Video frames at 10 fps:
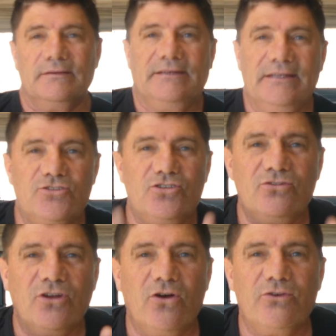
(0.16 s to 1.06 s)
Did
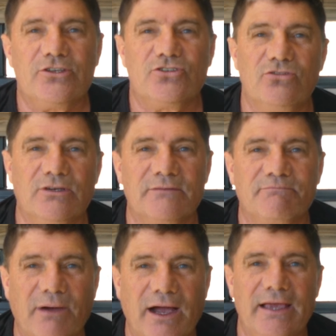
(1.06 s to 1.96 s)
you know that you
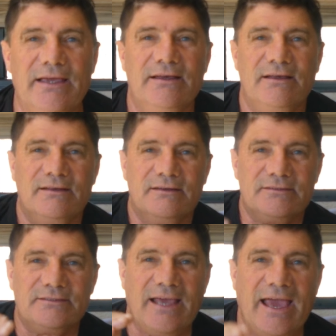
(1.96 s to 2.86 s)
can buy
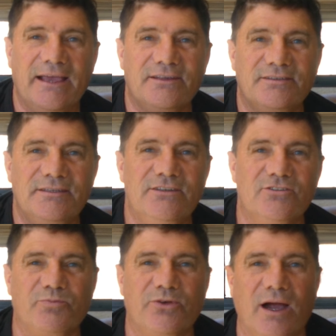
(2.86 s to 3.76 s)

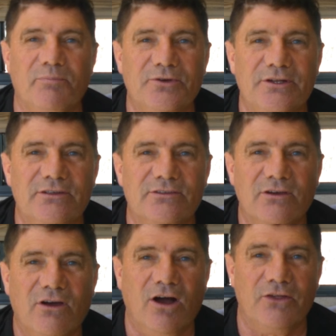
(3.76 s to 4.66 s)
tax-seized
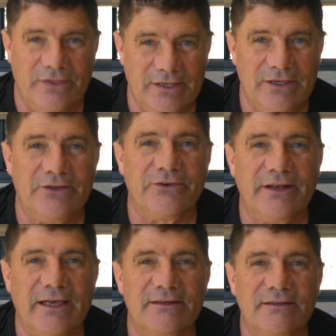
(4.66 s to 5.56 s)
properties on the
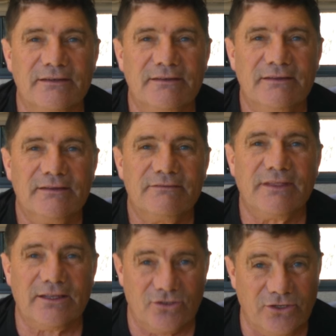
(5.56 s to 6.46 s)
internet?
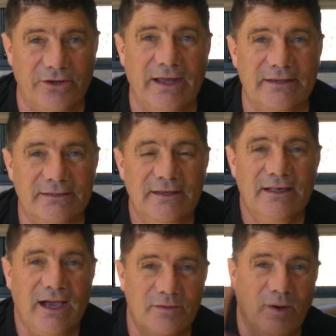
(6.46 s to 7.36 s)
That's correct.
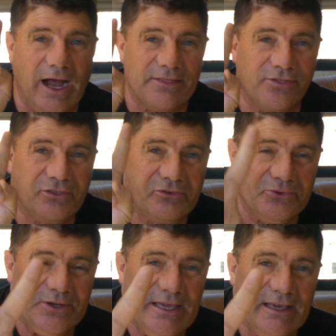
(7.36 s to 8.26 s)
I bought
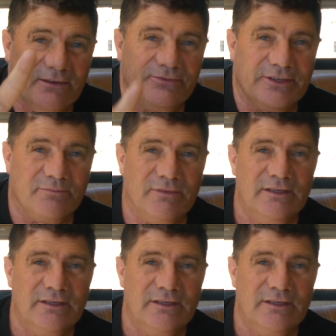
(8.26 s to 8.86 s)
3 of them